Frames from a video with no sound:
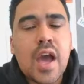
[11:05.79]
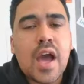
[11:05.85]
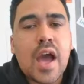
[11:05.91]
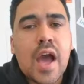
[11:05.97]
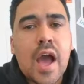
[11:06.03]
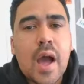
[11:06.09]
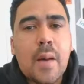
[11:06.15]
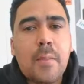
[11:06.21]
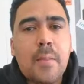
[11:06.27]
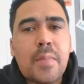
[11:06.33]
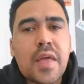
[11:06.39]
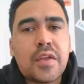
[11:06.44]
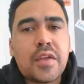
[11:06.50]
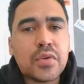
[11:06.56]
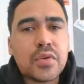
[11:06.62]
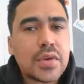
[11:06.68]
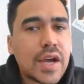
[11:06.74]

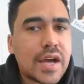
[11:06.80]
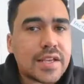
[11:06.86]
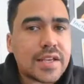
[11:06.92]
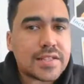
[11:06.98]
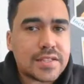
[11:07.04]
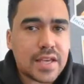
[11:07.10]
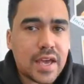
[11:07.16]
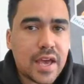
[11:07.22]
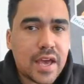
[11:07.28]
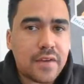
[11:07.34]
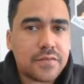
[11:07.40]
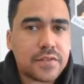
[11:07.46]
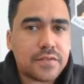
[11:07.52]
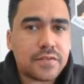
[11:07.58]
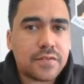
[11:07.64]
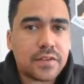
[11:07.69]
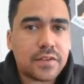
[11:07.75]
and you guys have to
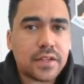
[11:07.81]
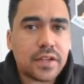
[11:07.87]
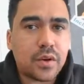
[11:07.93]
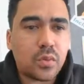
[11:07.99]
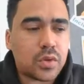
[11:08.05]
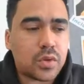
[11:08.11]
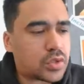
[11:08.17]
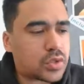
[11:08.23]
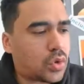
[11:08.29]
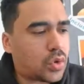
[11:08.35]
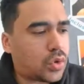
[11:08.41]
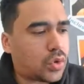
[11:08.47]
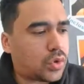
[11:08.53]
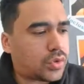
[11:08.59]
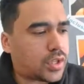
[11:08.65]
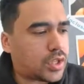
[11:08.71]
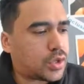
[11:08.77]
fill out what's
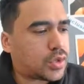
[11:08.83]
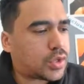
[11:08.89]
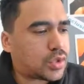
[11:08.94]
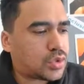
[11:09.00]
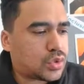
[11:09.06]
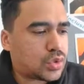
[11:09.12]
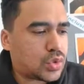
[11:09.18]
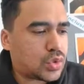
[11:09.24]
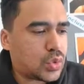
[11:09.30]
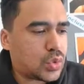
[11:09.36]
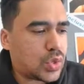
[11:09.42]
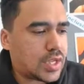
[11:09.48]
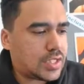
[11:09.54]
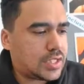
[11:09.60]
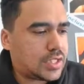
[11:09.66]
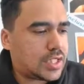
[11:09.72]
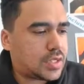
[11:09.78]
called the Unit 2
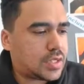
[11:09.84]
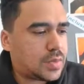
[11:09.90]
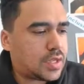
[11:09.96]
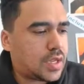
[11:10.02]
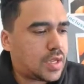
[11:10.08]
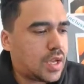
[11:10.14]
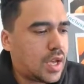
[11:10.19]
Assessment